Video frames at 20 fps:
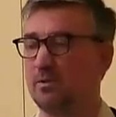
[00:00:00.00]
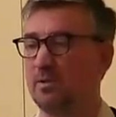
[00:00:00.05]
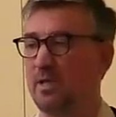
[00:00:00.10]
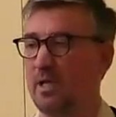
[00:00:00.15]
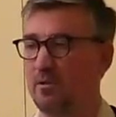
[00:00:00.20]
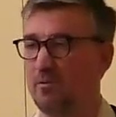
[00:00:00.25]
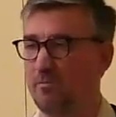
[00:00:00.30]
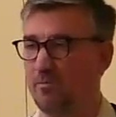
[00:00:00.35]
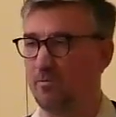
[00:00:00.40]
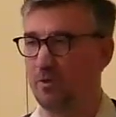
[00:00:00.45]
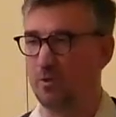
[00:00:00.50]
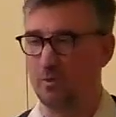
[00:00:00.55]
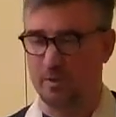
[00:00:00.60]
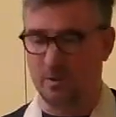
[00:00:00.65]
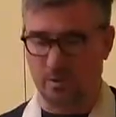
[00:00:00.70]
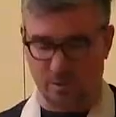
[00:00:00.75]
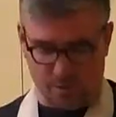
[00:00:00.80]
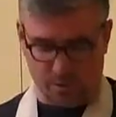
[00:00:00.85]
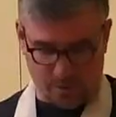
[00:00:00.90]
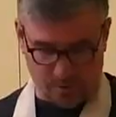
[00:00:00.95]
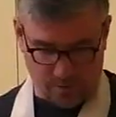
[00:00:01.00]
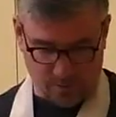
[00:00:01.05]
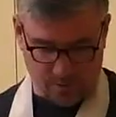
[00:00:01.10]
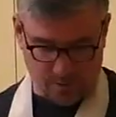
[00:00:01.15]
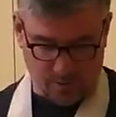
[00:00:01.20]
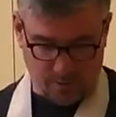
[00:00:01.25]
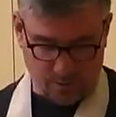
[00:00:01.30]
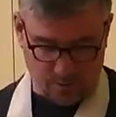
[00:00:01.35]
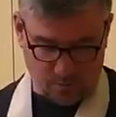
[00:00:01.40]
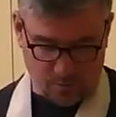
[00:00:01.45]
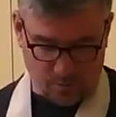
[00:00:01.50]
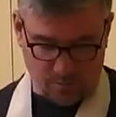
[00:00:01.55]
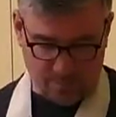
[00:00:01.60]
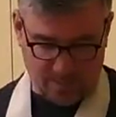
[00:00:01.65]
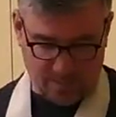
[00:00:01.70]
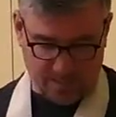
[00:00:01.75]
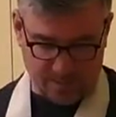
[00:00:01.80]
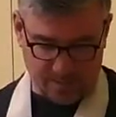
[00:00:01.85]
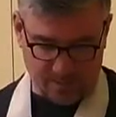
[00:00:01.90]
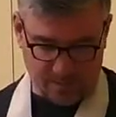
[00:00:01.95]
influence on
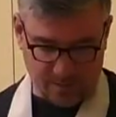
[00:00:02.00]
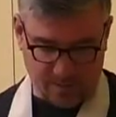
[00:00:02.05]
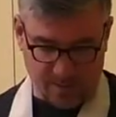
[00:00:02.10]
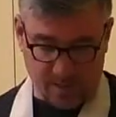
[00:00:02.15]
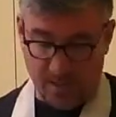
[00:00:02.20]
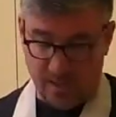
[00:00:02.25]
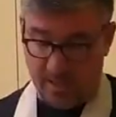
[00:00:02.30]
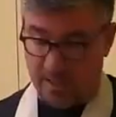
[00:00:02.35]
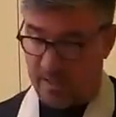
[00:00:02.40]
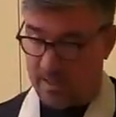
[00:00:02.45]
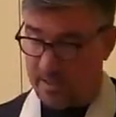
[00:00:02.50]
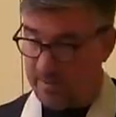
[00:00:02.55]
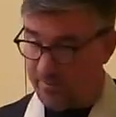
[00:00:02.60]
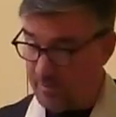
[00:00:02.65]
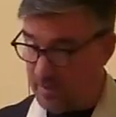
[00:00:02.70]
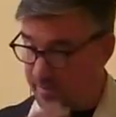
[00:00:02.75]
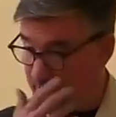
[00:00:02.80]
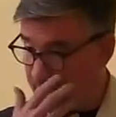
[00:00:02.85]
Bhante. And if you ever